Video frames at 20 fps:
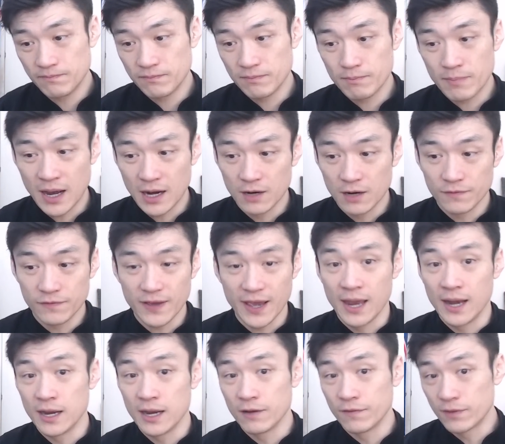part of
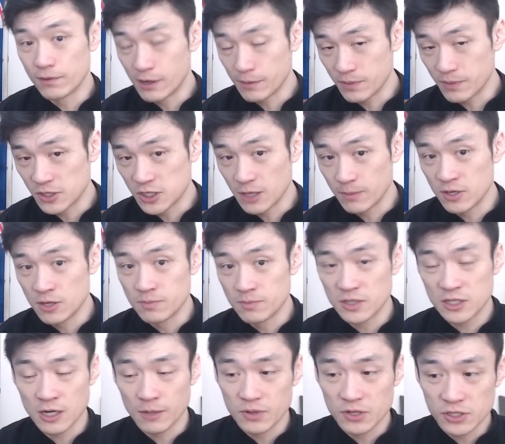any of the Rugby
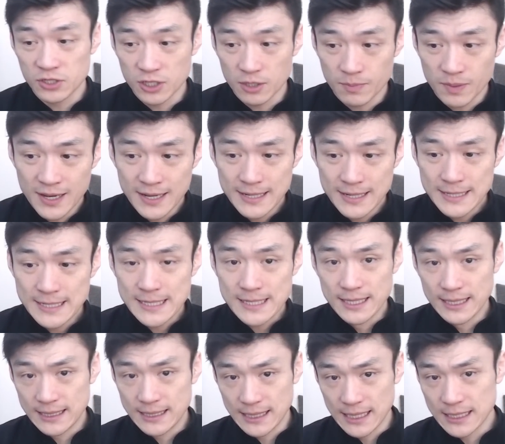Championship
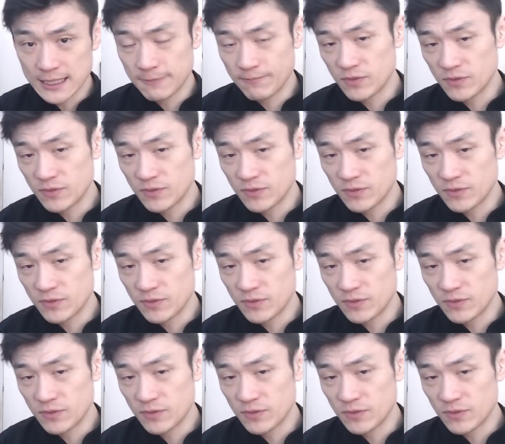this season.